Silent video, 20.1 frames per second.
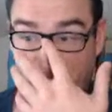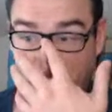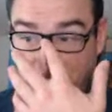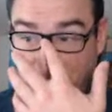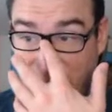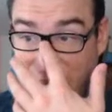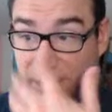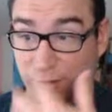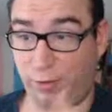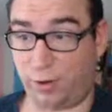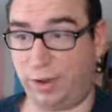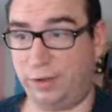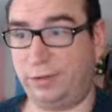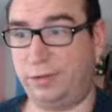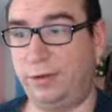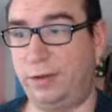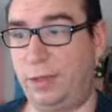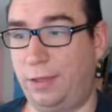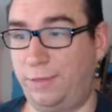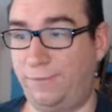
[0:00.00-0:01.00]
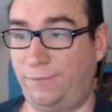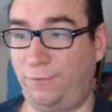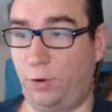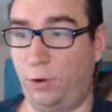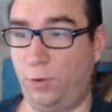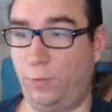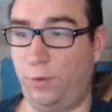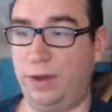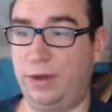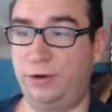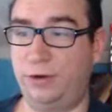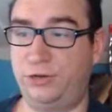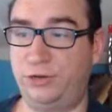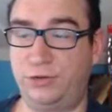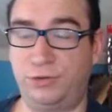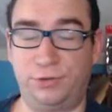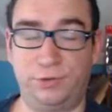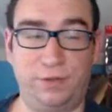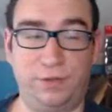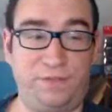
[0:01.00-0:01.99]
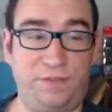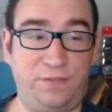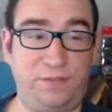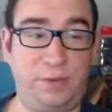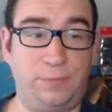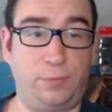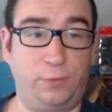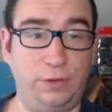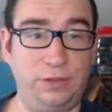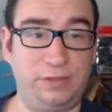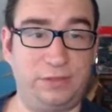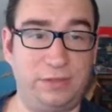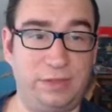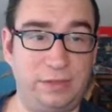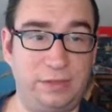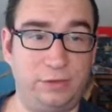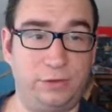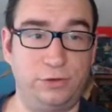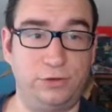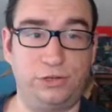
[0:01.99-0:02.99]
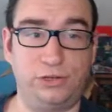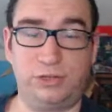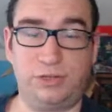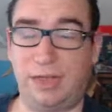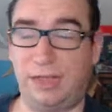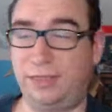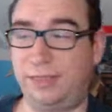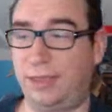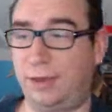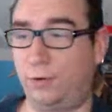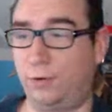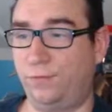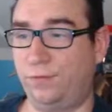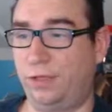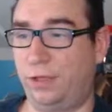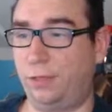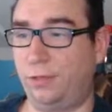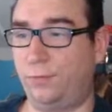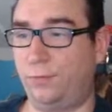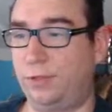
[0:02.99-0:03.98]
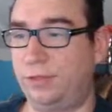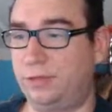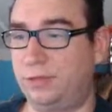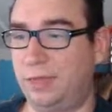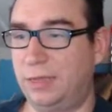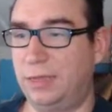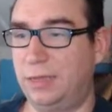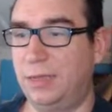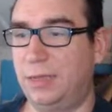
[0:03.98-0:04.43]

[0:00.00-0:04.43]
Now, granted, for Arena, she's only 50 points, so that's good. She's got that over the other ones.